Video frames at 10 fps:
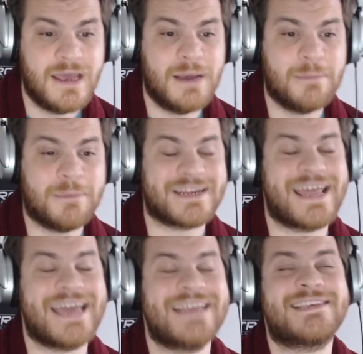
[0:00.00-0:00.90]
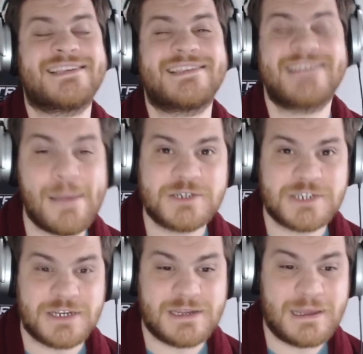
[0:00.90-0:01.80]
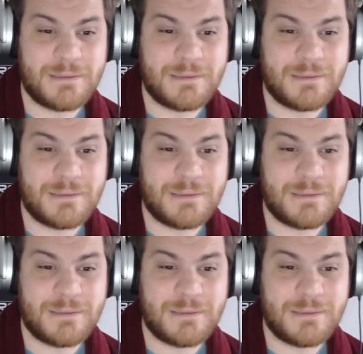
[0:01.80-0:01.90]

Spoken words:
But an interception by